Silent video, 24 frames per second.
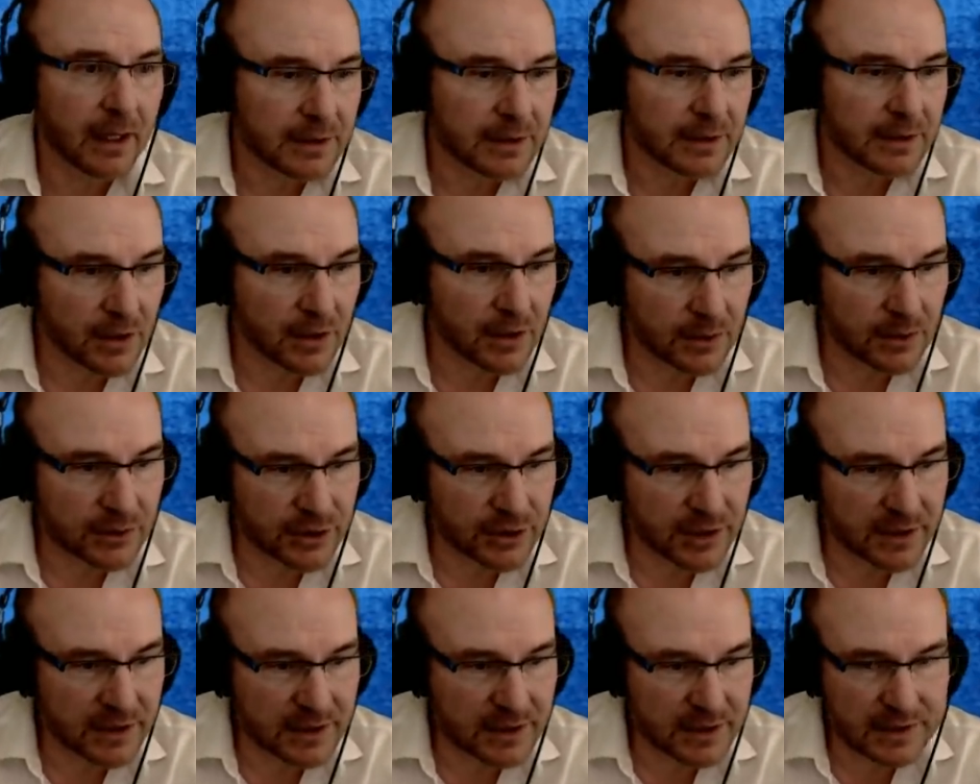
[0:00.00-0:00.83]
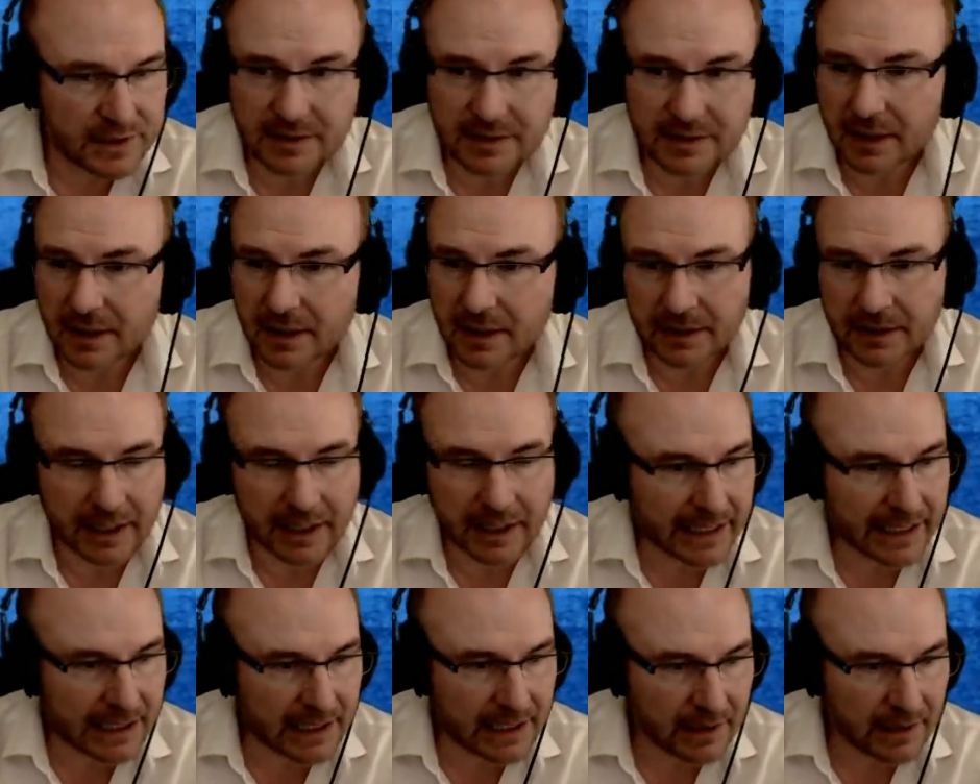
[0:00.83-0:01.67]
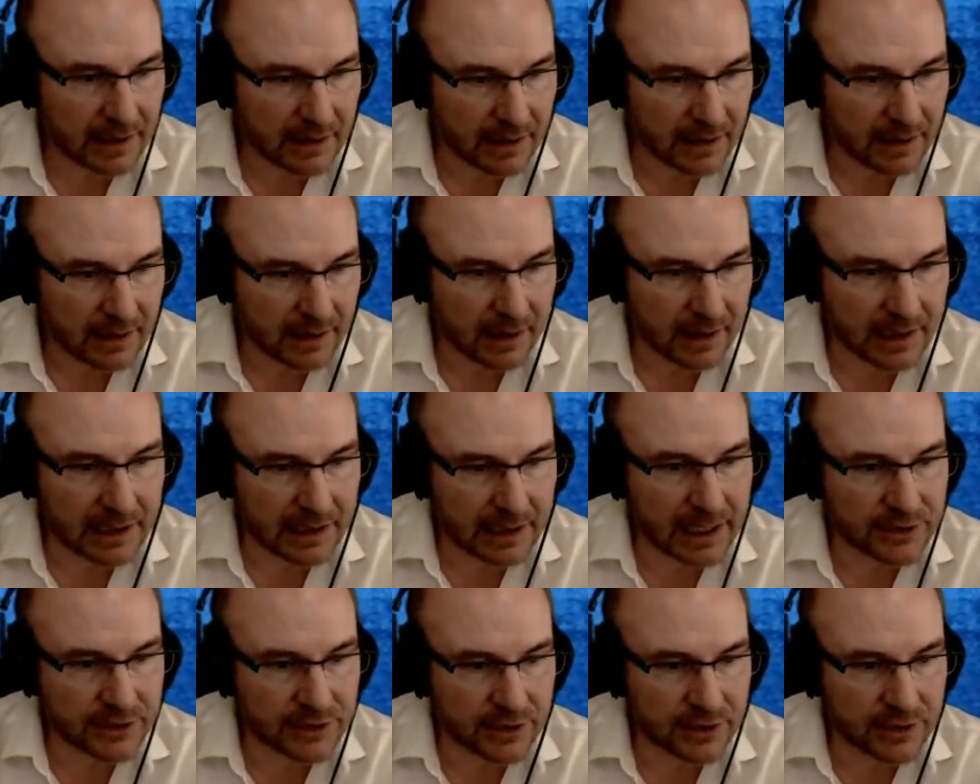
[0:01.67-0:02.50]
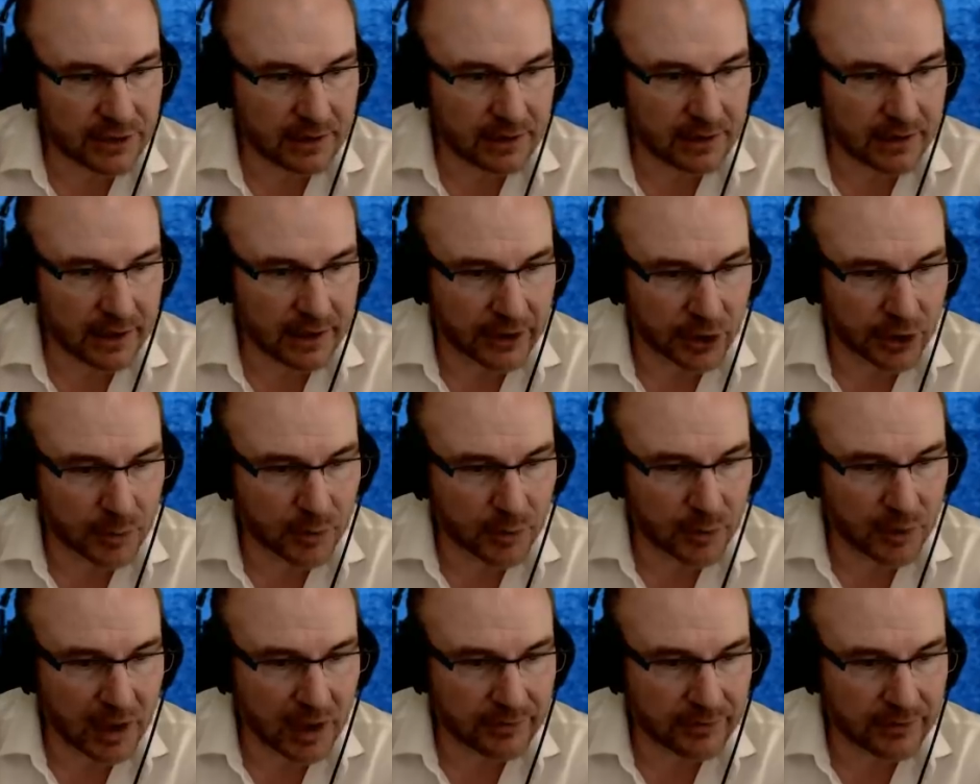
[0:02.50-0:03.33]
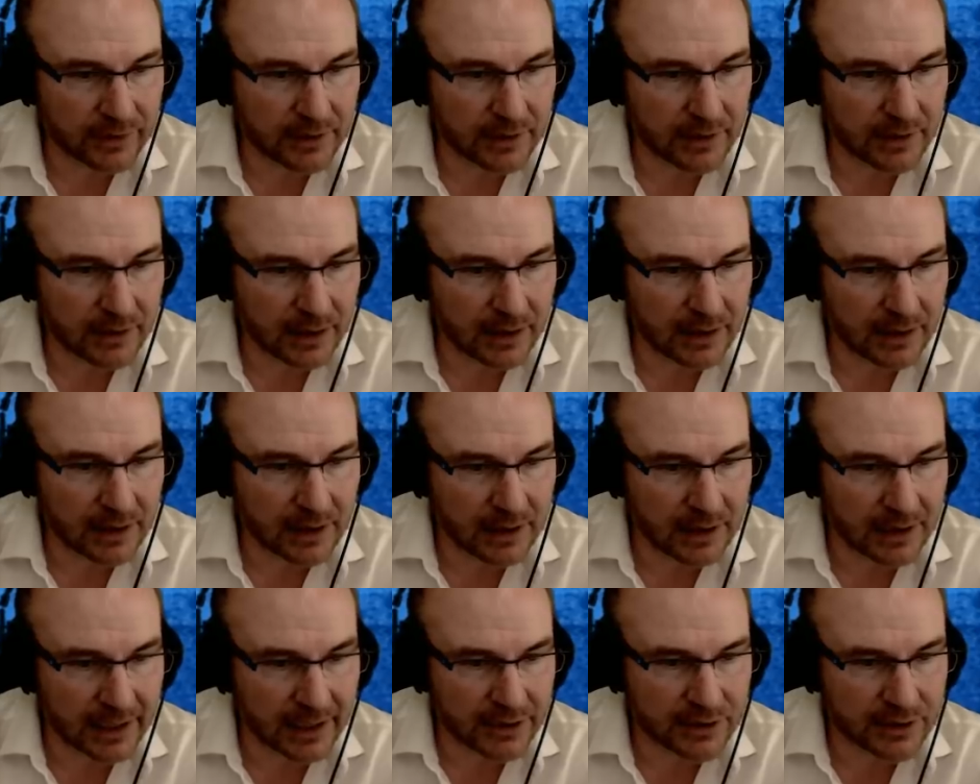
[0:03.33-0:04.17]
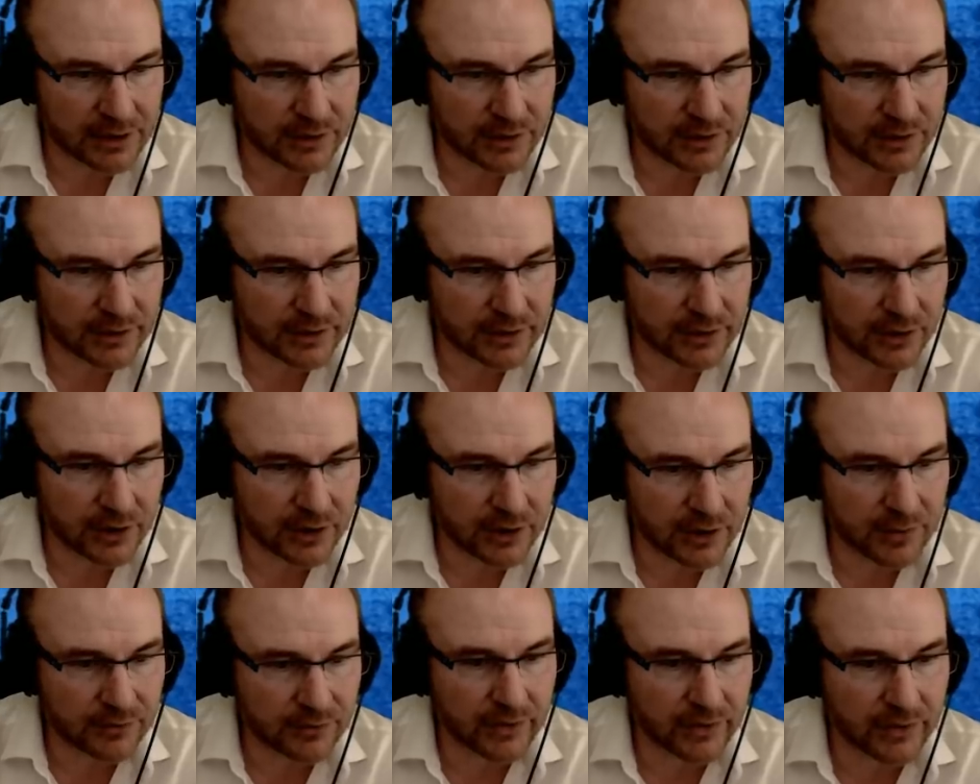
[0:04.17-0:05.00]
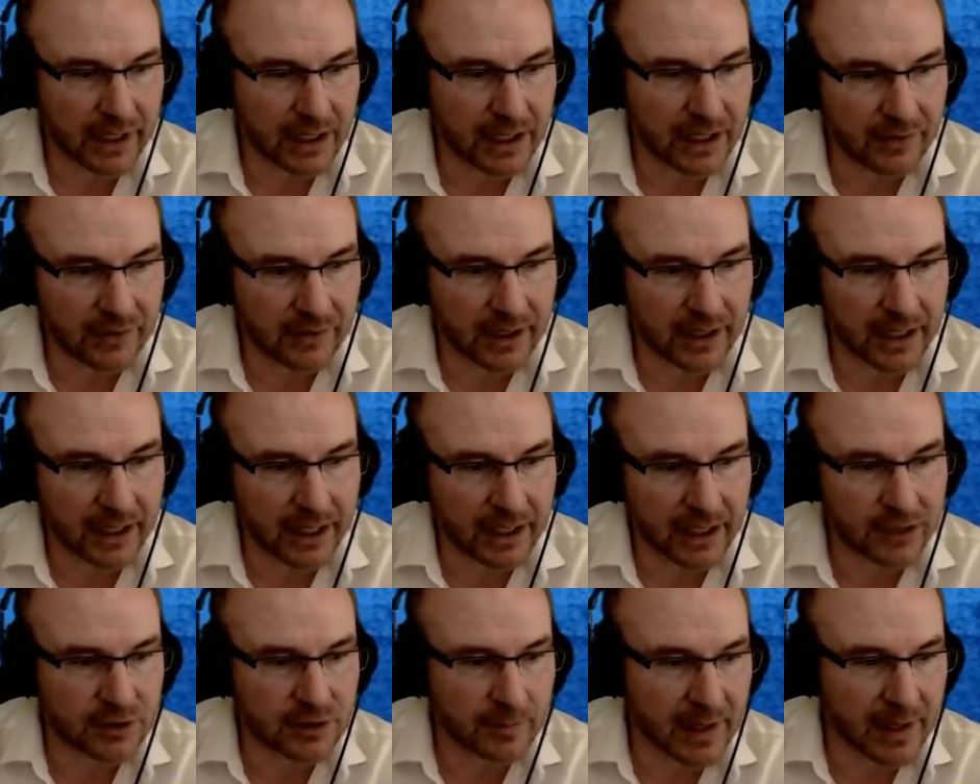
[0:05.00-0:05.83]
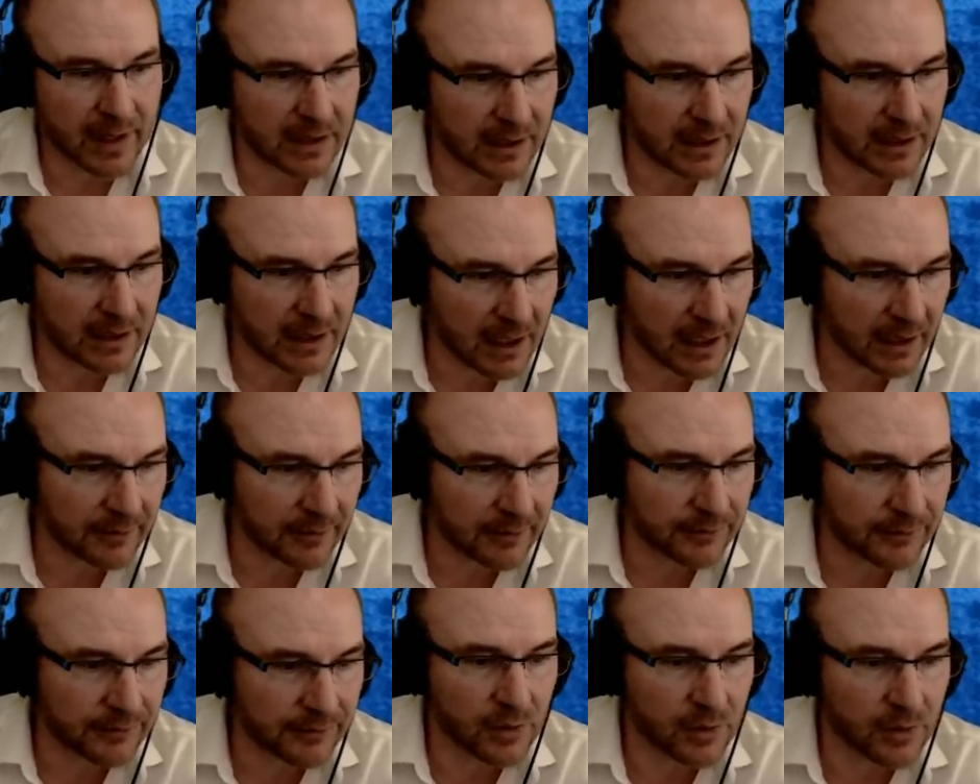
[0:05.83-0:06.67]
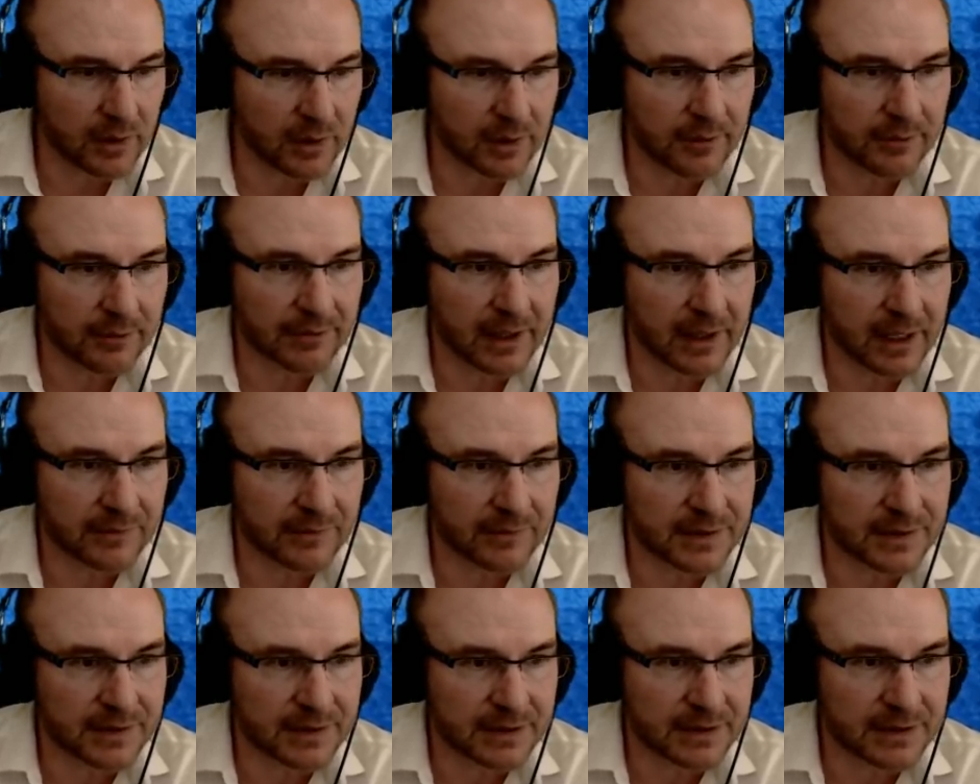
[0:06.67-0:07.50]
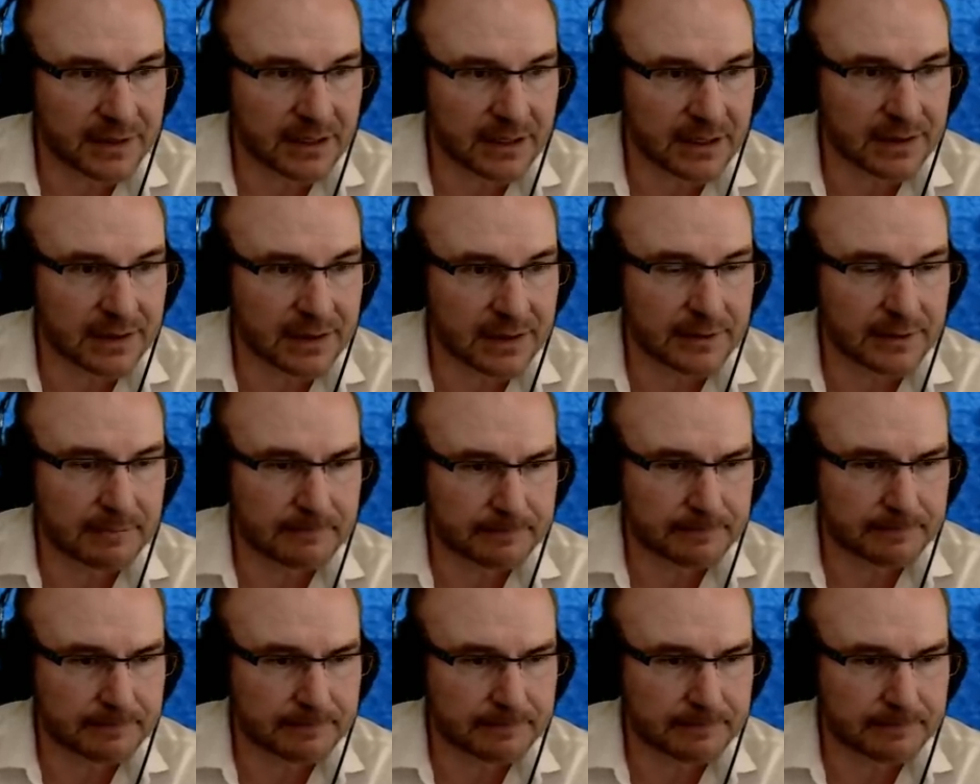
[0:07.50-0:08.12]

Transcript: So Jesus, like Elijah, a new prophet, Elijah is to return before the end of the age, Malachi four, five to six.